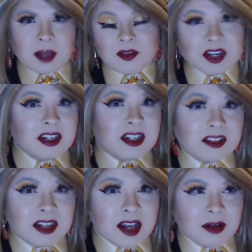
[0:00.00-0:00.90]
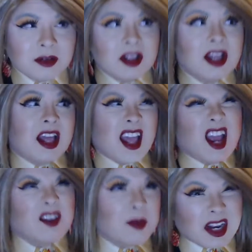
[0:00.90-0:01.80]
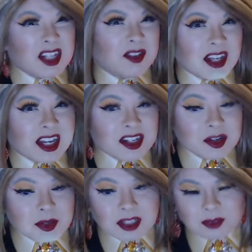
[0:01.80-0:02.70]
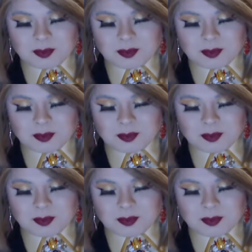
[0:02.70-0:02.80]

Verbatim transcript: a fucking dozen now, everybody's fucking into it.